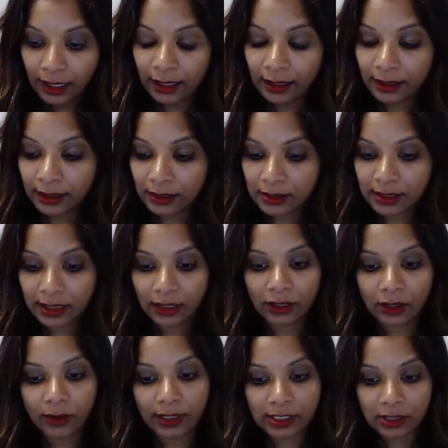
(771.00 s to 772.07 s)
Here's another
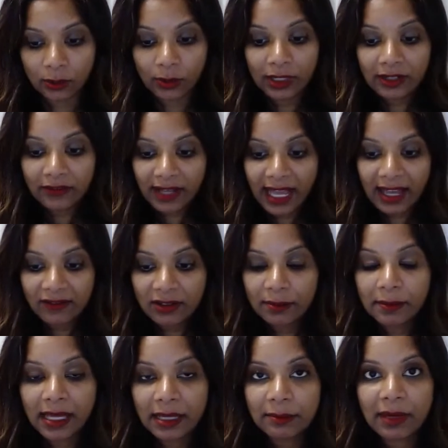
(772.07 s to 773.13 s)
question. What if I haven't
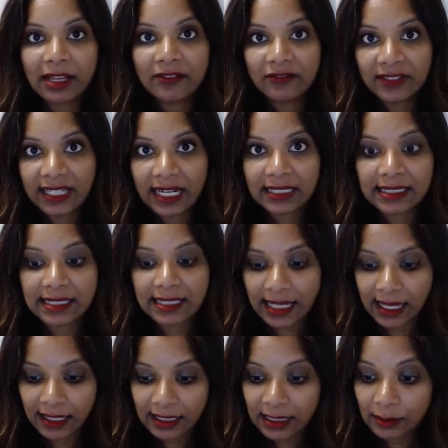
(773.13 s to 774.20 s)
met my
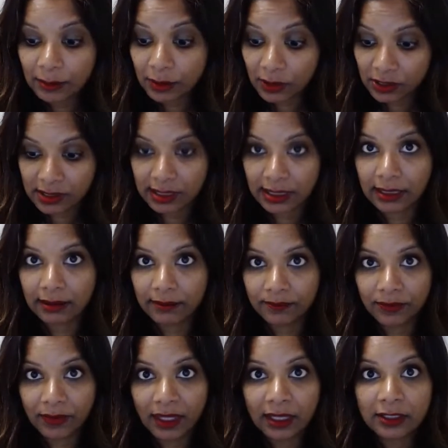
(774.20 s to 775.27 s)
fiance in person
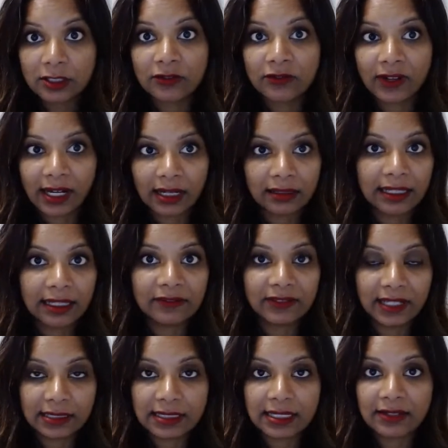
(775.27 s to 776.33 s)
to file a
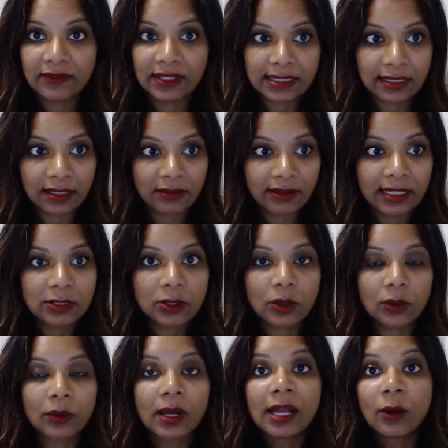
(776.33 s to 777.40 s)
fiance visa, right?
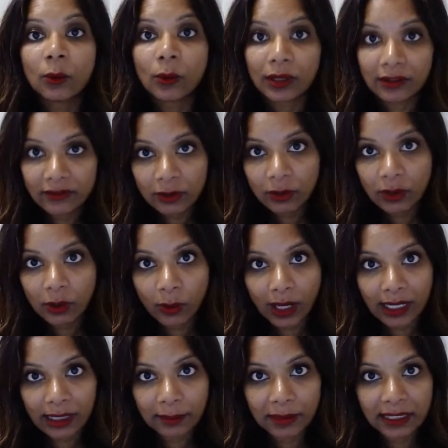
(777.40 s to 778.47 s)
So one of the
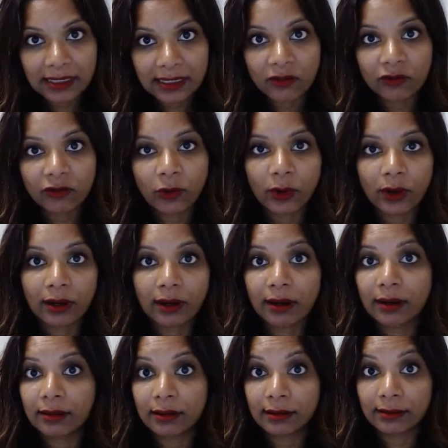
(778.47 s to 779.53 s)
requirements
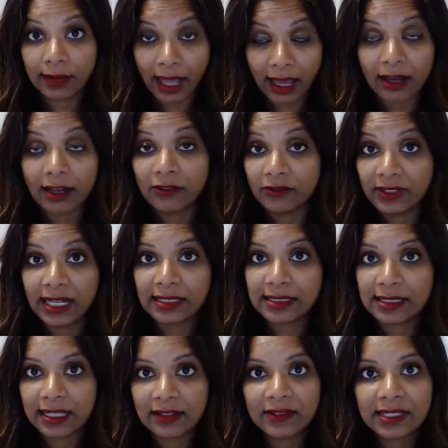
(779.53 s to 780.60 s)
for a
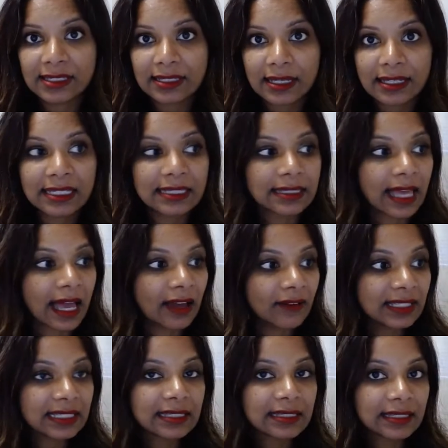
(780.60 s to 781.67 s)
fiance visa is
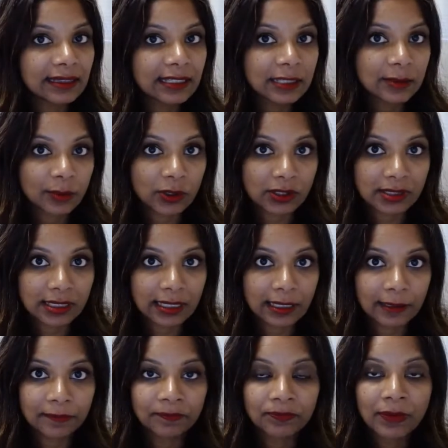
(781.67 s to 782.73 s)
having seen this
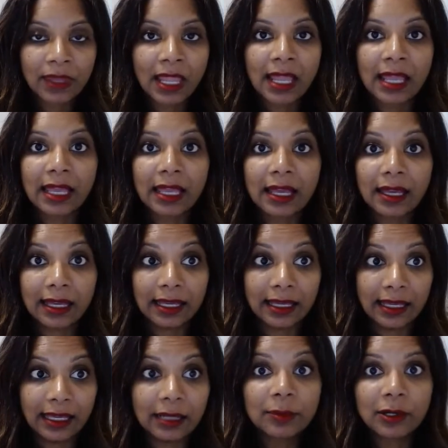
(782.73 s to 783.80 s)
person
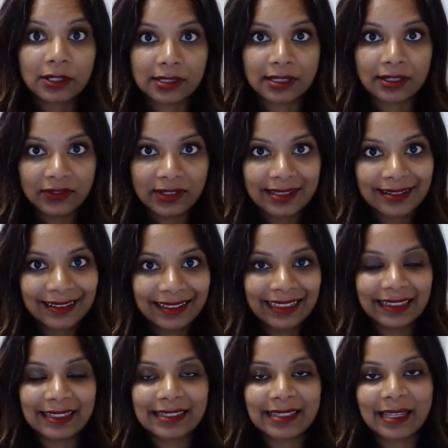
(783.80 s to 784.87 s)
in person, physically in
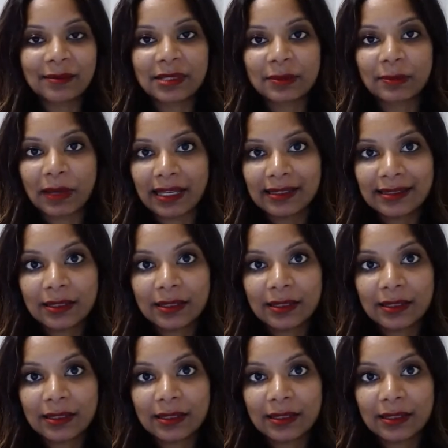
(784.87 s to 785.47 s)
the same space